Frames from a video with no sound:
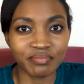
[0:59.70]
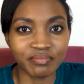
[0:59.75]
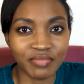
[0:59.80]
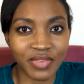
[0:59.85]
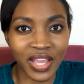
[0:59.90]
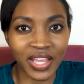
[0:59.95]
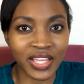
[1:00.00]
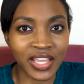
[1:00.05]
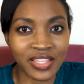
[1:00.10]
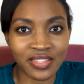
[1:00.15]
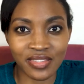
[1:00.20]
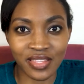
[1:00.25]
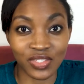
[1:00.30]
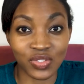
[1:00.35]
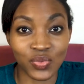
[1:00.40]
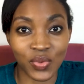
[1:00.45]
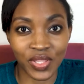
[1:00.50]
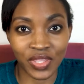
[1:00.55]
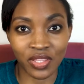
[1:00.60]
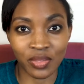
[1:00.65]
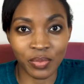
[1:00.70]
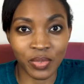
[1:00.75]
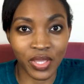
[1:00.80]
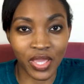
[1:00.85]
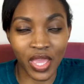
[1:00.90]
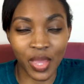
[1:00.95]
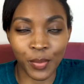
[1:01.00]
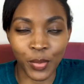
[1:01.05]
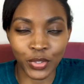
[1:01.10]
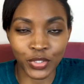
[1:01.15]
I guess that's why they
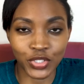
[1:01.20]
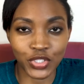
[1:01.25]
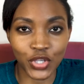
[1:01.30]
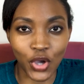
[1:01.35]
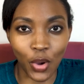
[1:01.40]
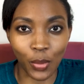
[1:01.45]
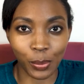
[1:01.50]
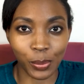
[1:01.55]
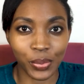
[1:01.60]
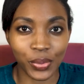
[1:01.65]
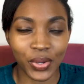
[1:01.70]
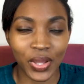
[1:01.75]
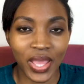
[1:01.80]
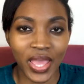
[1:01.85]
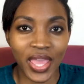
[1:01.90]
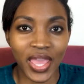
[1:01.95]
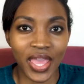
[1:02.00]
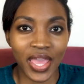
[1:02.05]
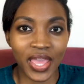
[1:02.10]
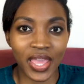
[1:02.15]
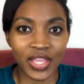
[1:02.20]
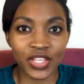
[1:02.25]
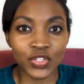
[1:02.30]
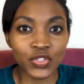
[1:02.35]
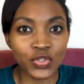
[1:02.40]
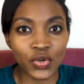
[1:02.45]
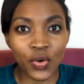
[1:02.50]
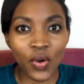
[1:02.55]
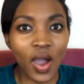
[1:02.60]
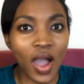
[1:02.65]
became on top. You
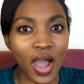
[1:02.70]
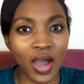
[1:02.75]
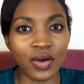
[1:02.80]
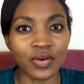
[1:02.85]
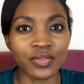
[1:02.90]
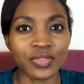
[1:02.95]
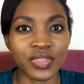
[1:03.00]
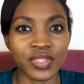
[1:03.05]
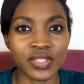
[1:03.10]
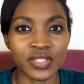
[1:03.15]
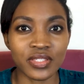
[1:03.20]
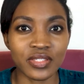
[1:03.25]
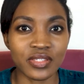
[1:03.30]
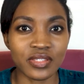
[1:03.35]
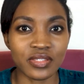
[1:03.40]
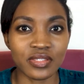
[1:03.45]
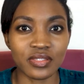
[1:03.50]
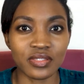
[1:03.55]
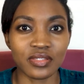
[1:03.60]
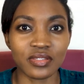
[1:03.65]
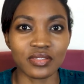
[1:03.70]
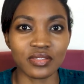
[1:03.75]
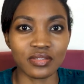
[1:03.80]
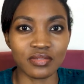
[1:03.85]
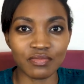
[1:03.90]
know how this